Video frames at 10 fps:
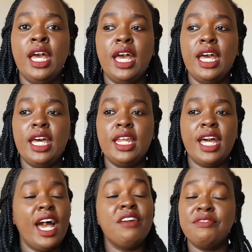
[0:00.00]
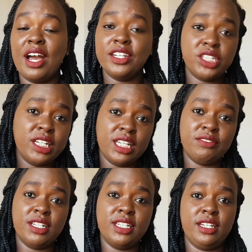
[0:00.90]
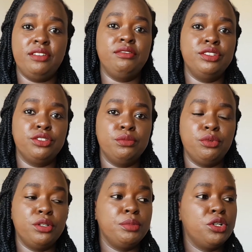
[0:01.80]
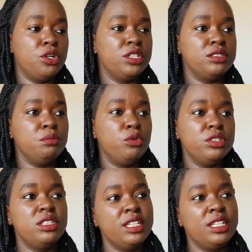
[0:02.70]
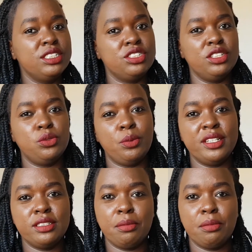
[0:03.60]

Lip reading: and I have actually never done a vision board because most years just went